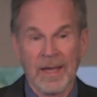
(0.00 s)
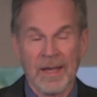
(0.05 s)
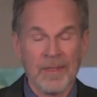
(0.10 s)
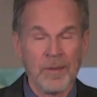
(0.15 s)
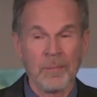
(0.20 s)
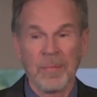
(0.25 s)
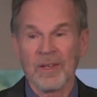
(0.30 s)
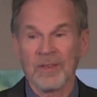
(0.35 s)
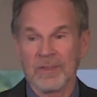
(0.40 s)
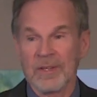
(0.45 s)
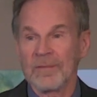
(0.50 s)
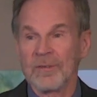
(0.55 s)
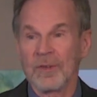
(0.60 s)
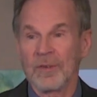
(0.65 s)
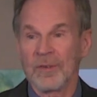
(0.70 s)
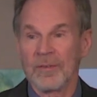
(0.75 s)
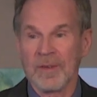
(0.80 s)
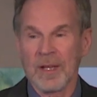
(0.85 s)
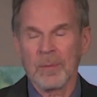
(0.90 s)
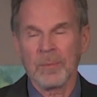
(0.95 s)
the best
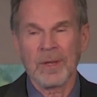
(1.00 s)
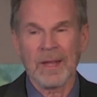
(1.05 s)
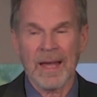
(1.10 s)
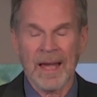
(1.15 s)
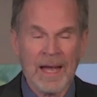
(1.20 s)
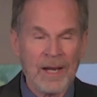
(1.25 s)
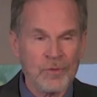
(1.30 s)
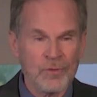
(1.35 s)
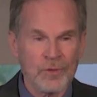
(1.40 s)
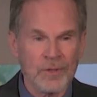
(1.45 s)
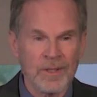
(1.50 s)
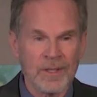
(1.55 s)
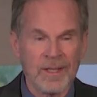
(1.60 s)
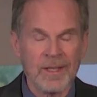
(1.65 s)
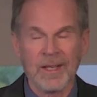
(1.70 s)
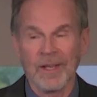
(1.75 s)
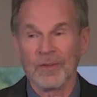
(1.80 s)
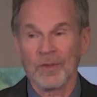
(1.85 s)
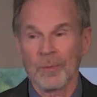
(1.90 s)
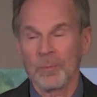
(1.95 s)
evidence available actually
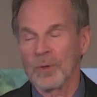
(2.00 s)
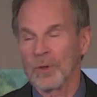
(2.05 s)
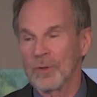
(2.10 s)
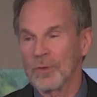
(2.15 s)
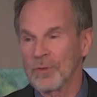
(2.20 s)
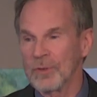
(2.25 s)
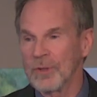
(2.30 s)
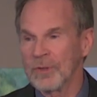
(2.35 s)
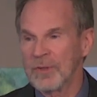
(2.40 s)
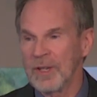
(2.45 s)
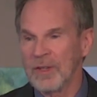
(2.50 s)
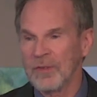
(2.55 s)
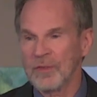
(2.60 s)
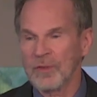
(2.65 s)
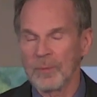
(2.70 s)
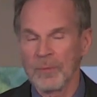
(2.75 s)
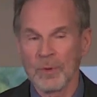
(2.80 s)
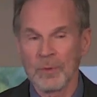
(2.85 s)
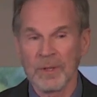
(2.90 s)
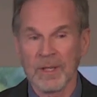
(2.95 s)
is a personal
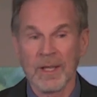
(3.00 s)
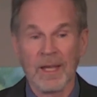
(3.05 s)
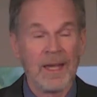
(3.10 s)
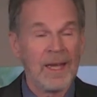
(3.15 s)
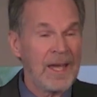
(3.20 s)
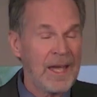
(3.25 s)
testimony.